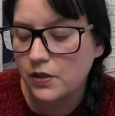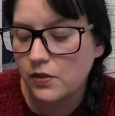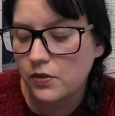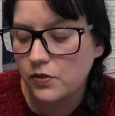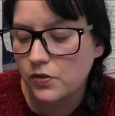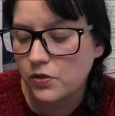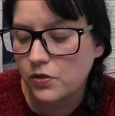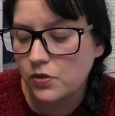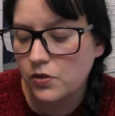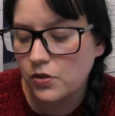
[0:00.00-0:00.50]

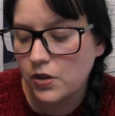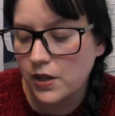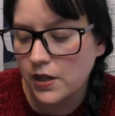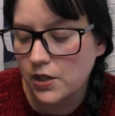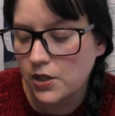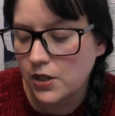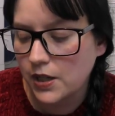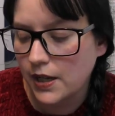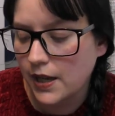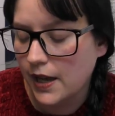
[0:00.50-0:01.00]

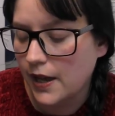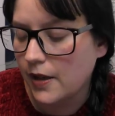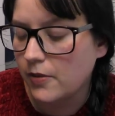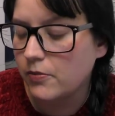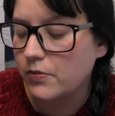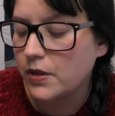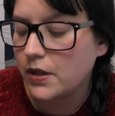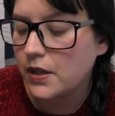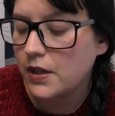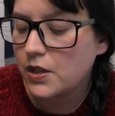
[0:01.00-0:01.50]
concentration
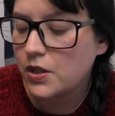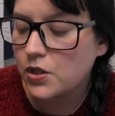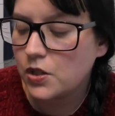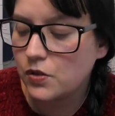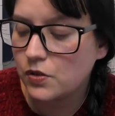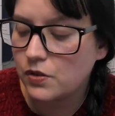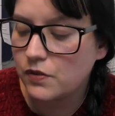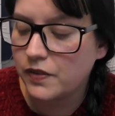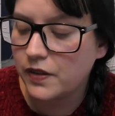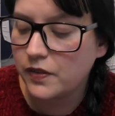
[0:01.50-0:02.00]
camp. She
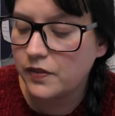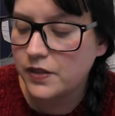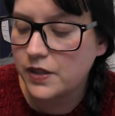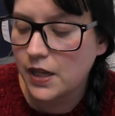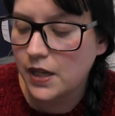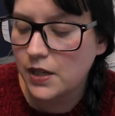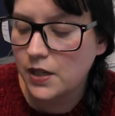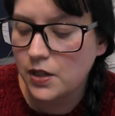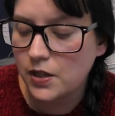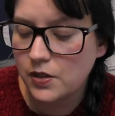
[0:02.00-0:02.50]
was
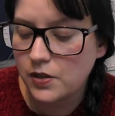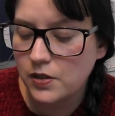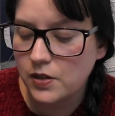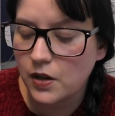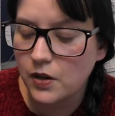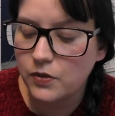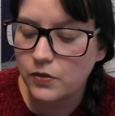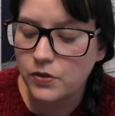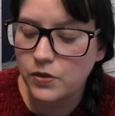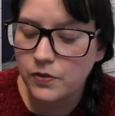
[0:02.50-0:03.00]
15 years
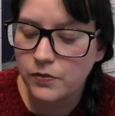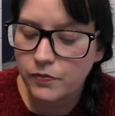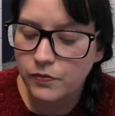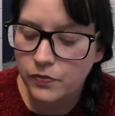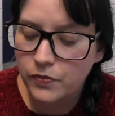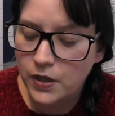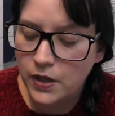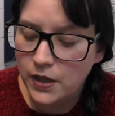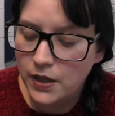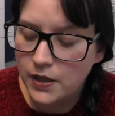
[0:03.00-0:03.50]
old.
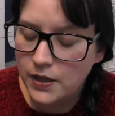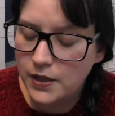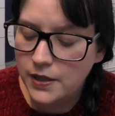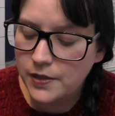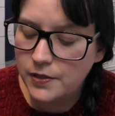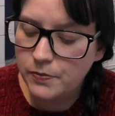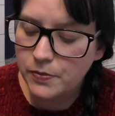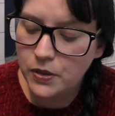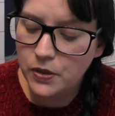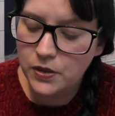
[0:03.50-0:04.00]

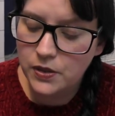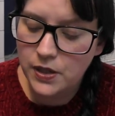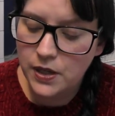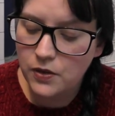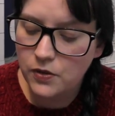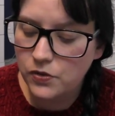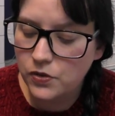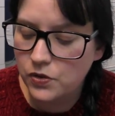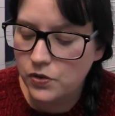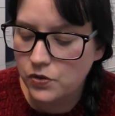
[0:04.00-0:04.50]
This book
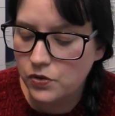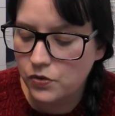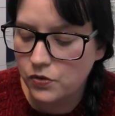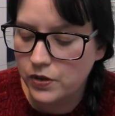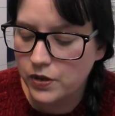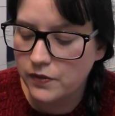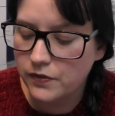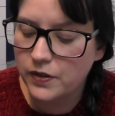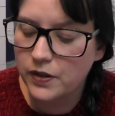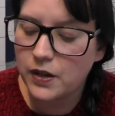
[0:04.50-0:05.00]
tells the
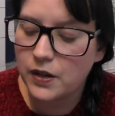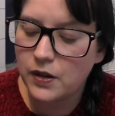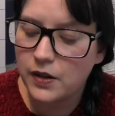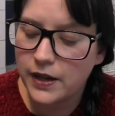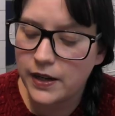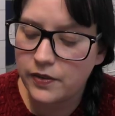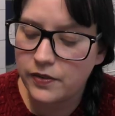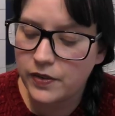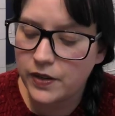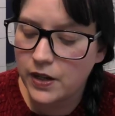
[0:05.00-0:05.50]
story of her
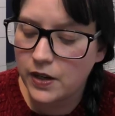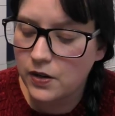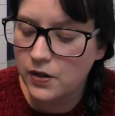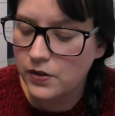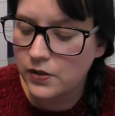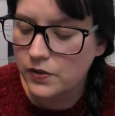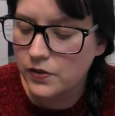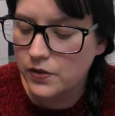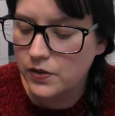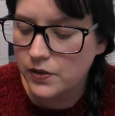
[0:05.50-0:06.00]
life and it
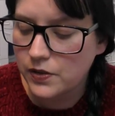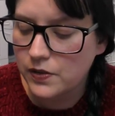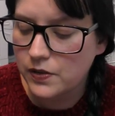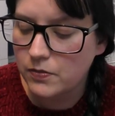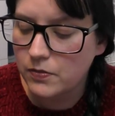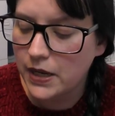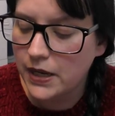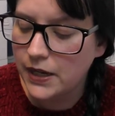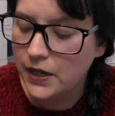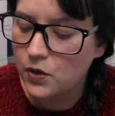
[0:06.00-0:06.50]
answers the
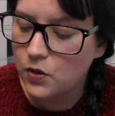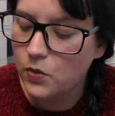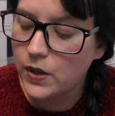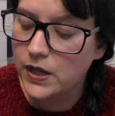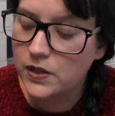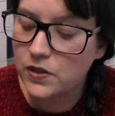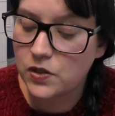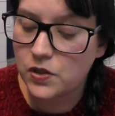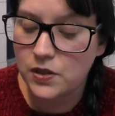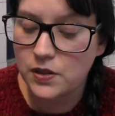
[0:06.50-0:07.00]
many
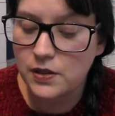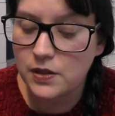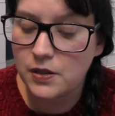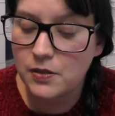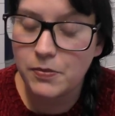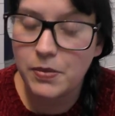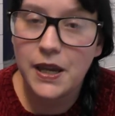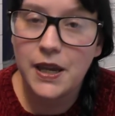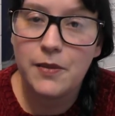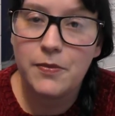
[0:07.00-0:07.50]
questions
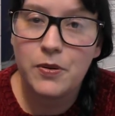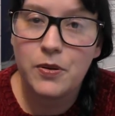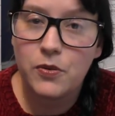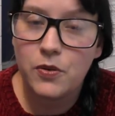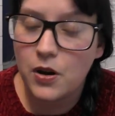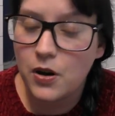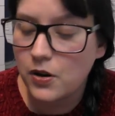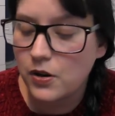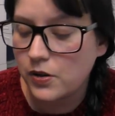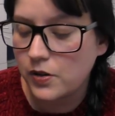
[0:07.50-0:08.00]
that people
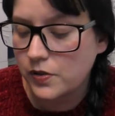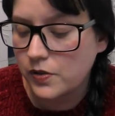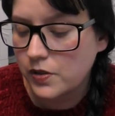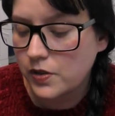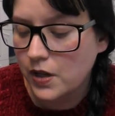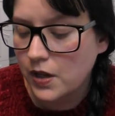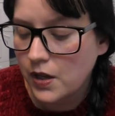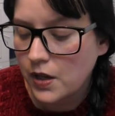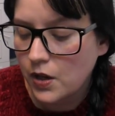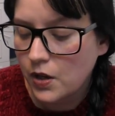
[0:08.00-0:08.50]

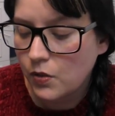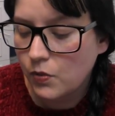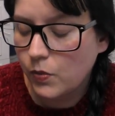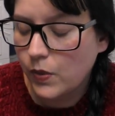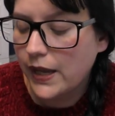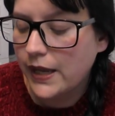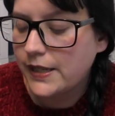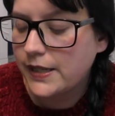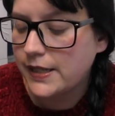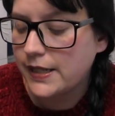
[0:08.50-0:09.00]
ask.
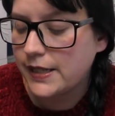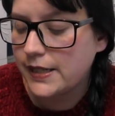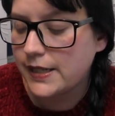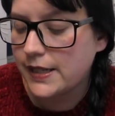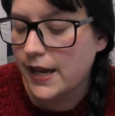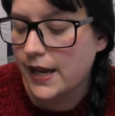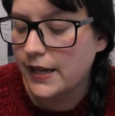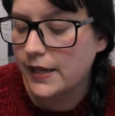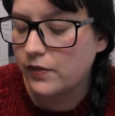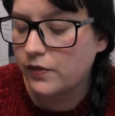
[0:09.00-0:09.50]
Where did
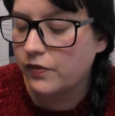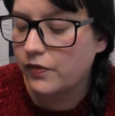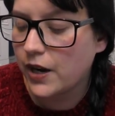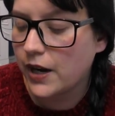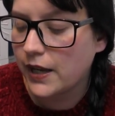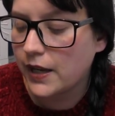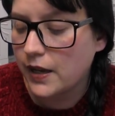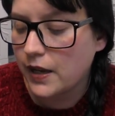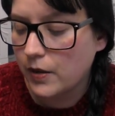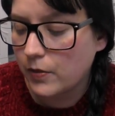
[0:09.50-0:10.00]
Anne
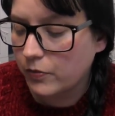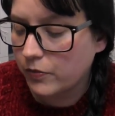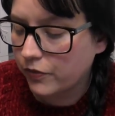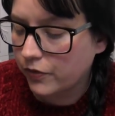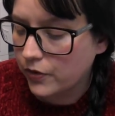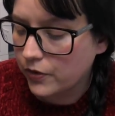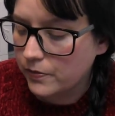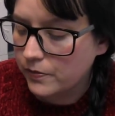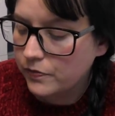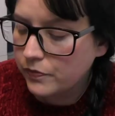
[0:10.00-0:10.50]
Frank come
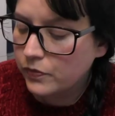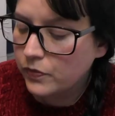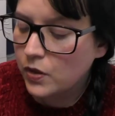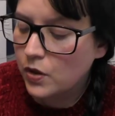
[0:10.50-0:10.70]
from?